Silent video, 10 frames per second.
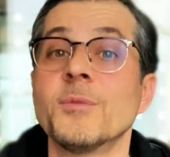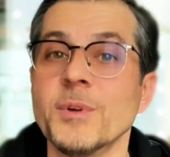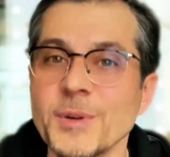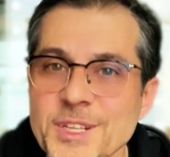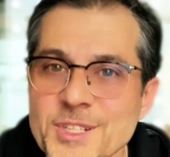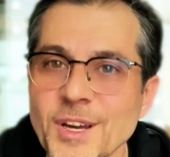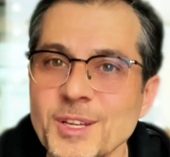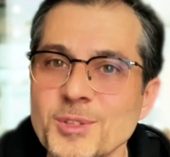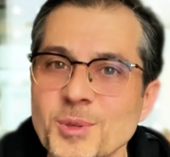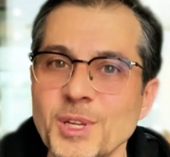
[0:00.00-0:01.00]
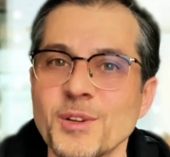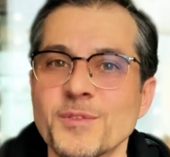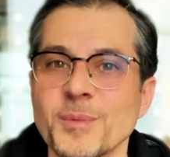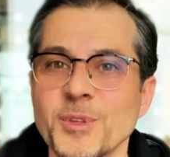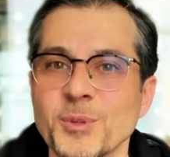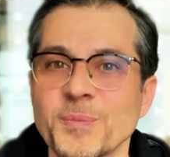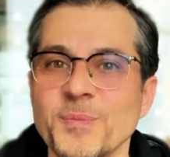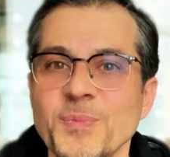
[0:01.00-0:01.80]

We're excited to hear from you.